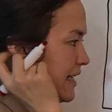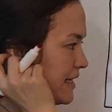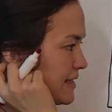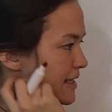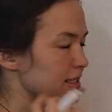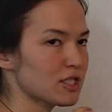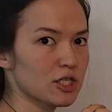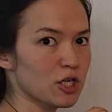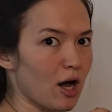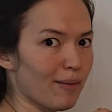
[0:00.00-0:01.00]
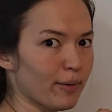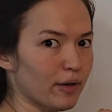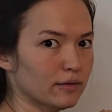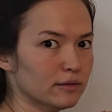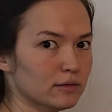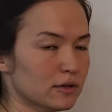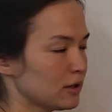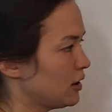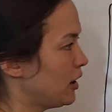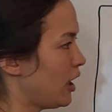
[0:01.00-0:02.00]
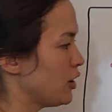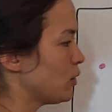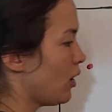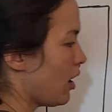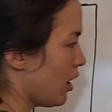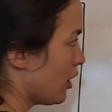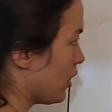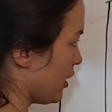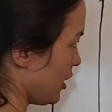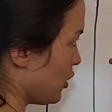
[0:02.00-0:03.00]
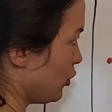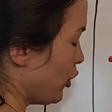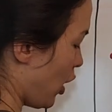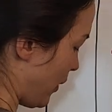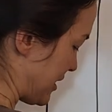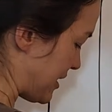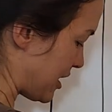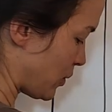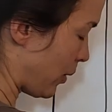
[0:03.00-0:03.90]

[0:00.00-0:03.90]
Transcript: easiest to topple? And you'll know it's this